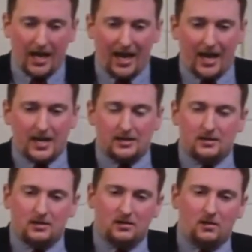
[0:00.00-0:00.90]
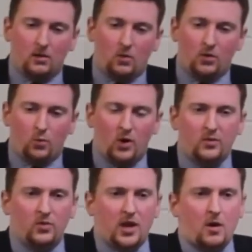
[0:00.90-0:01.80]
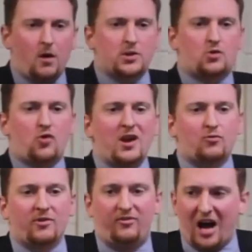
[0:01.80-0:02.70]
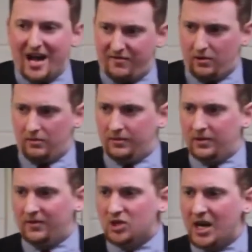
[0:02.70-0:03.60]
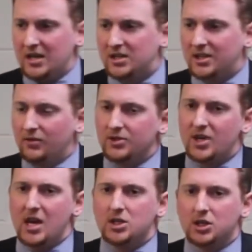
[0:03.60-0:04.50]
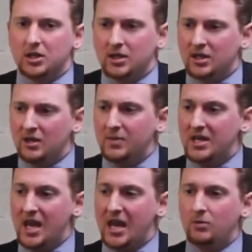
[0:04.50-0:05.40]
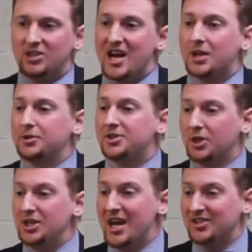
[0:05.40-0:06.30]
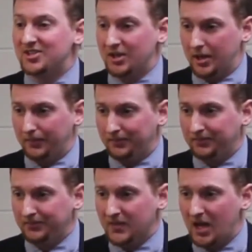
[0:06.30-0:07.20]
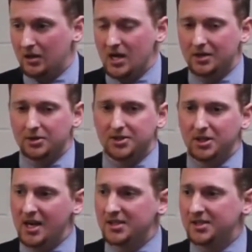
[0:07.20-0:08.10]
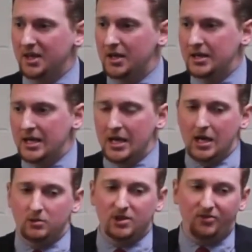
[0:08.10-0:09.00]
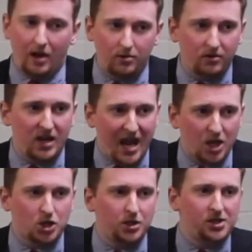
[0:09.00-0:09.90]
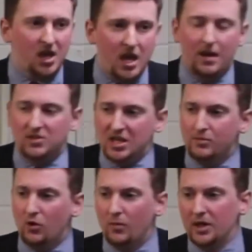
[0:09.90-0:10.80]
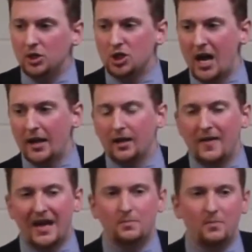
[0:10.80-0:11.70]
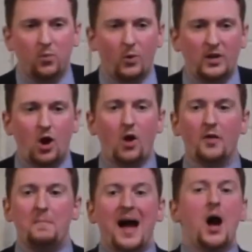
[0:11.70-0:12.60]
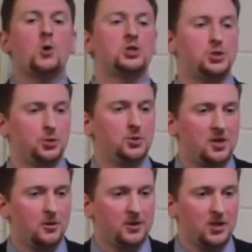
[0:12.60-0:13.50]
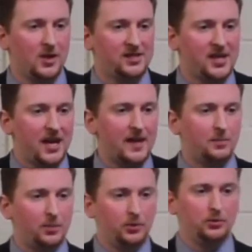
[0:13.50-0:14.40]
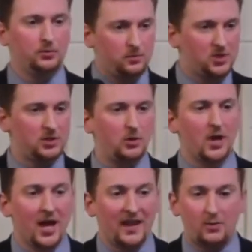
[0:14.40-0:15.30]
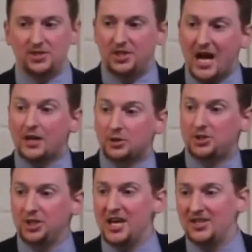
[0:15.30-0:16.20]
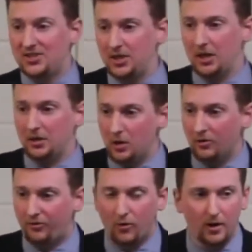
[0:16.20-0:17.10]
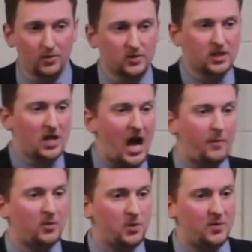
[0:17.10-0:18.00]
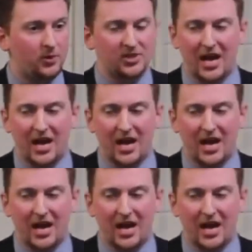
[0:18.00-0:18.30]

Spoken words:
And what they call the Great Revival of Chinese civilization, it began with Dr. Sun Yat-sen. Now, Dr. Sun Yat-sen was the founder of the nationalist KMT movement in China. And that, what we call the Mao suit here in the USA, that blue suit, that was the Dr. Sun Yat-sen uniform. It was the common people's